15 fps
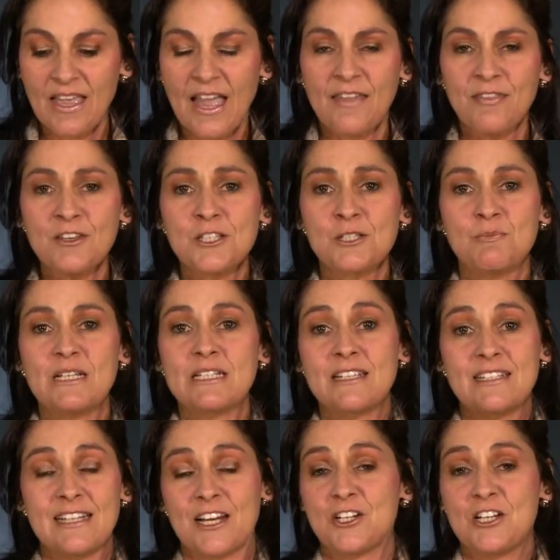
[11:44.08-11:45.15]
And this means
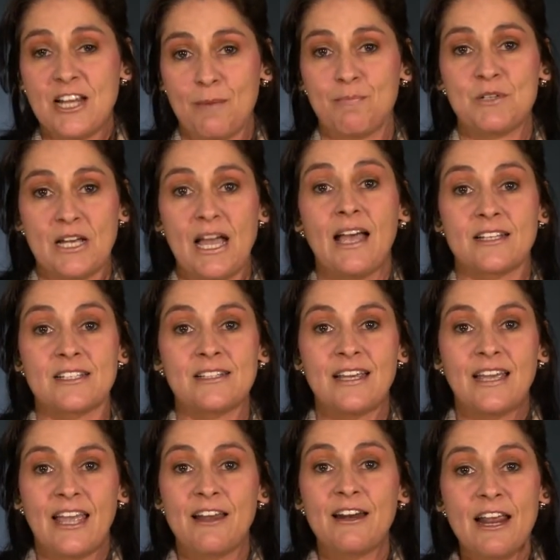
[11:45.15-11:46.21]
it's actually up to us
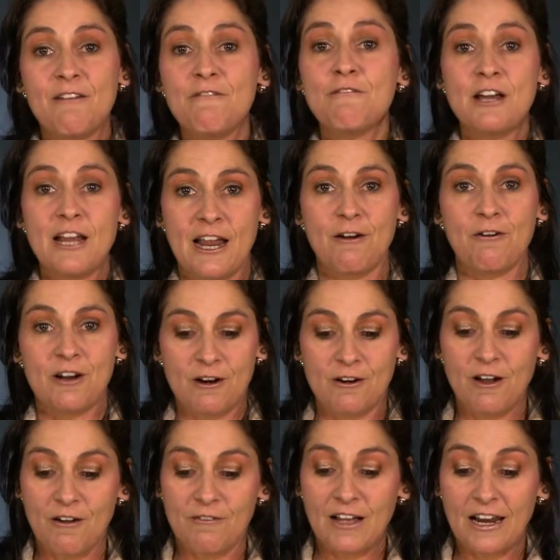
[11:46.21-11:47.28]
in every area
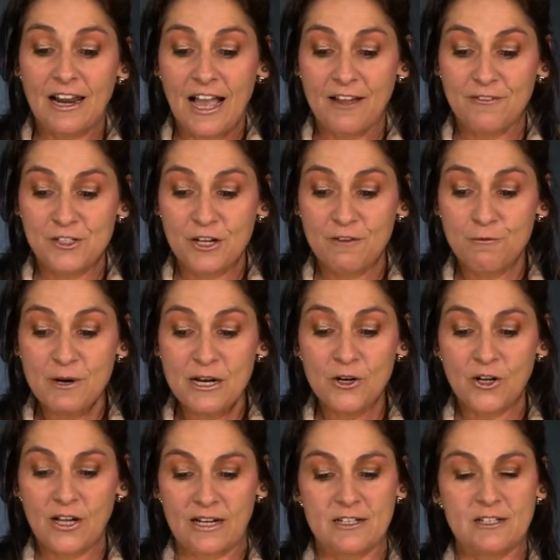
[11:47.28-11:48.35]
of our life. So if we
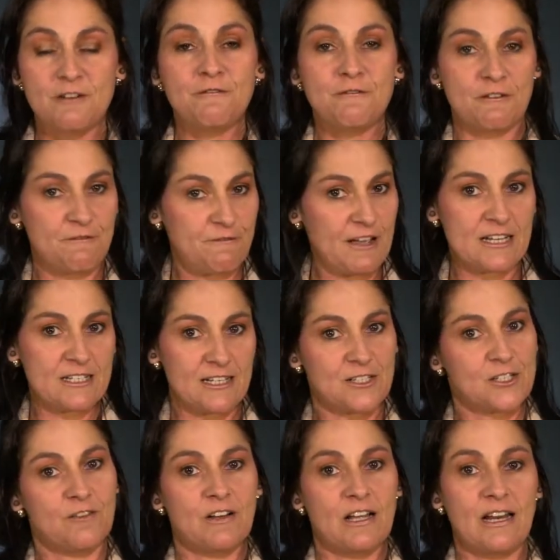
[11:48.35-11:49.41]
look at different
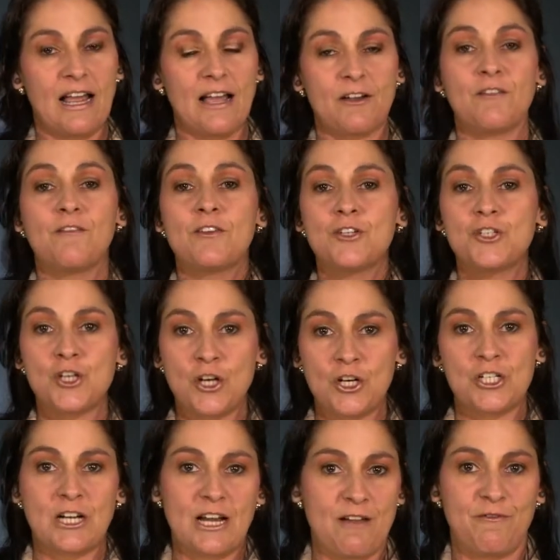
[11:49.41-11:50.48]
facets of our life,
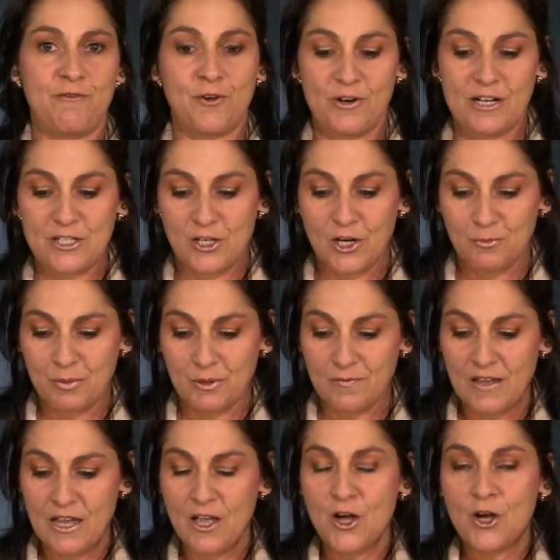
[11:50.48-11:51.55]
church life, for example.
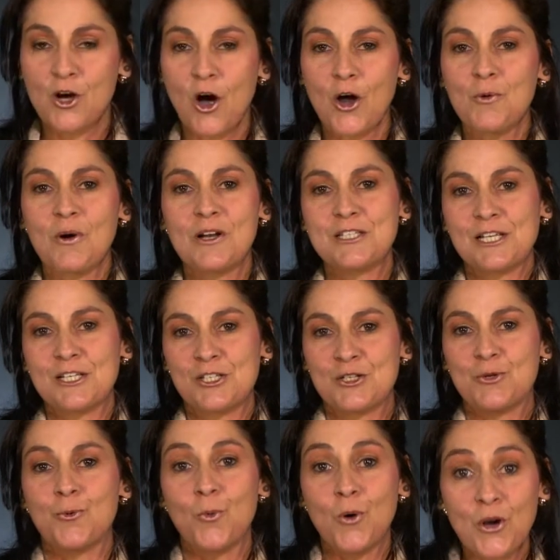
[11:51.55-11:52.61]
God wants us
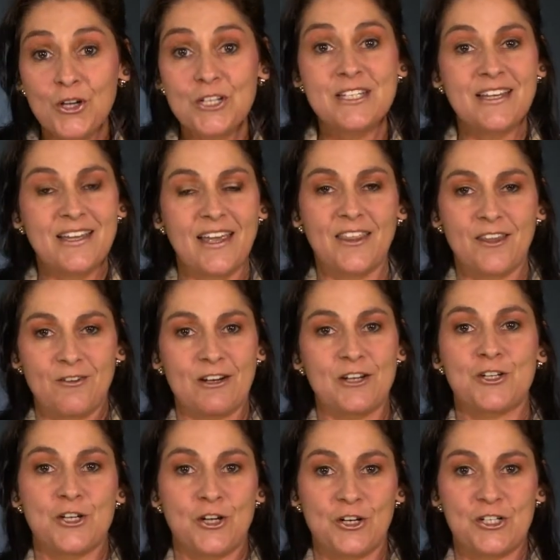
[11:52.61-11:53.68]
to work together
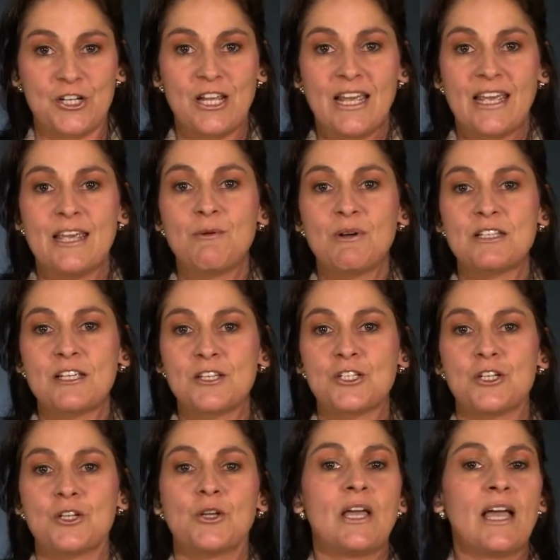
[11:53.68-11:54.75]
in church. He wants us
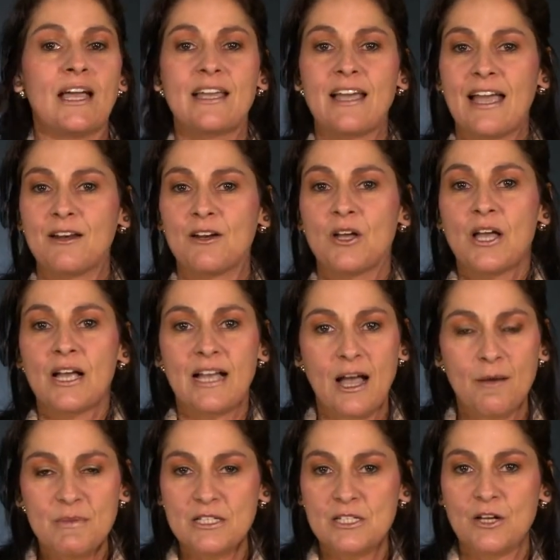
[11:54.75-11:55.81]
to, again,
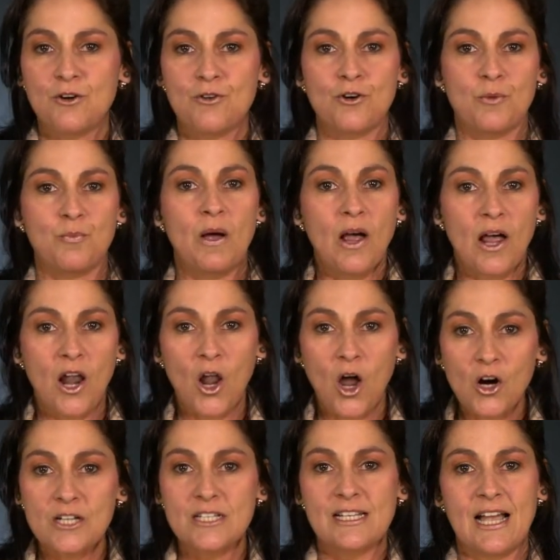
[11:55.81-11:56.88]
come as a group
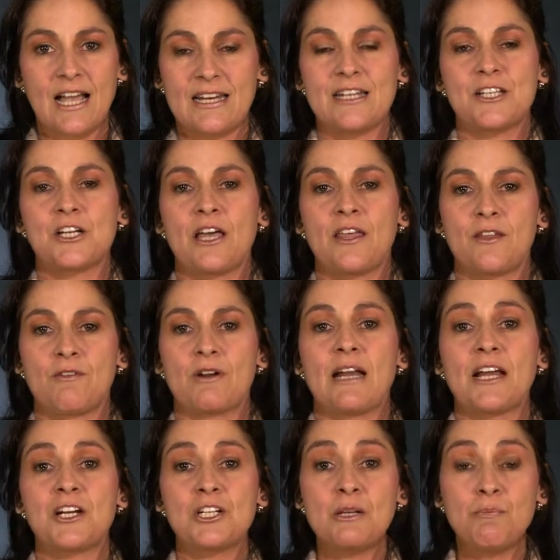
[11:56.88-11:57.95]
alongside each other and
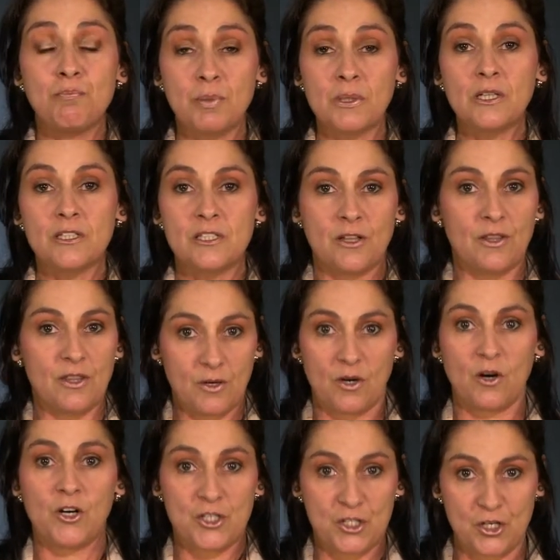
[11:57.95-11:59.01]
actually build the
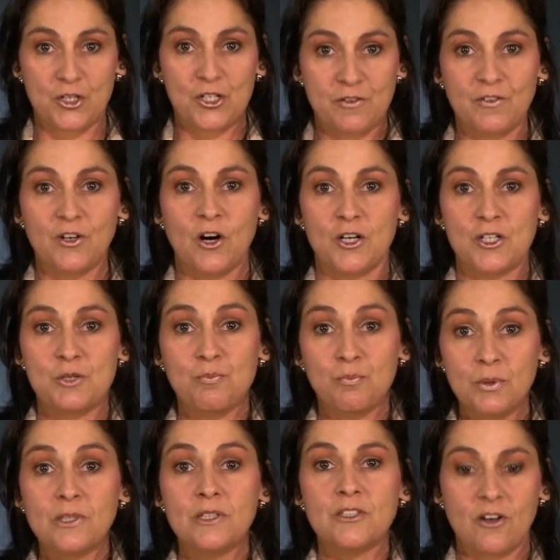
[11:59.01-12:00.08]
church of God, to
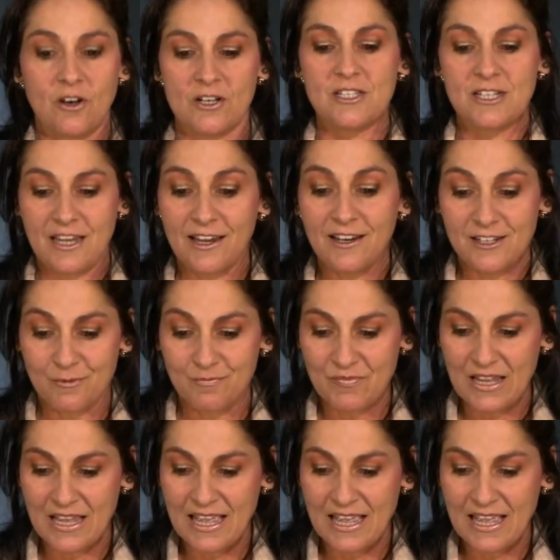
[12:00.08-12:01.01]
build God's kingdom.